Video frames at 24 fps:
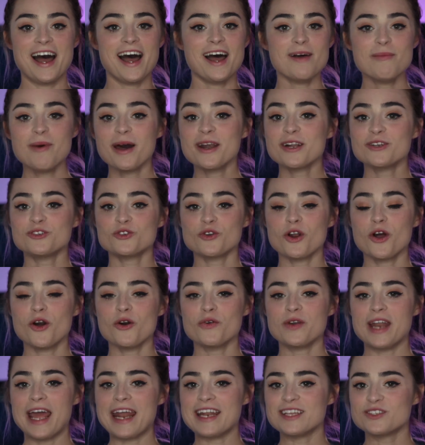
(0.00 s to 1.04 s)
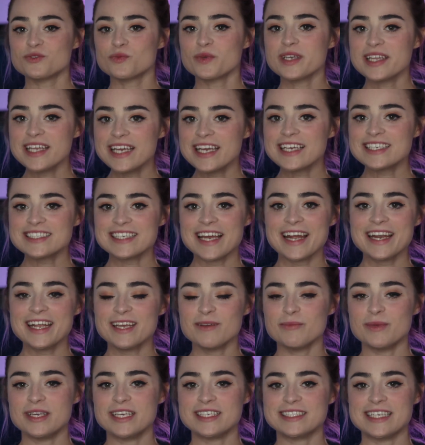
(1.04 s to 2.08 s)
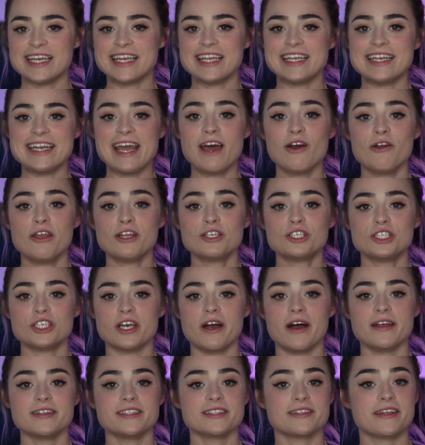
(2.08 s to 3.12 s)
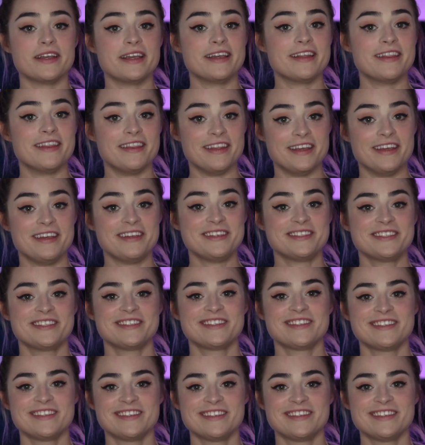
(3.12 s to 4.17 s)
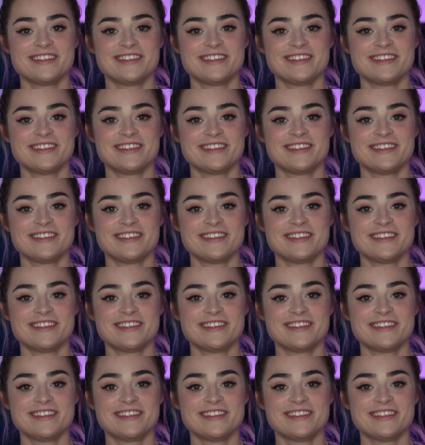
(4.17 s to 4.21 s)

I bought a drone and it's really exciting because I can now get shots like this.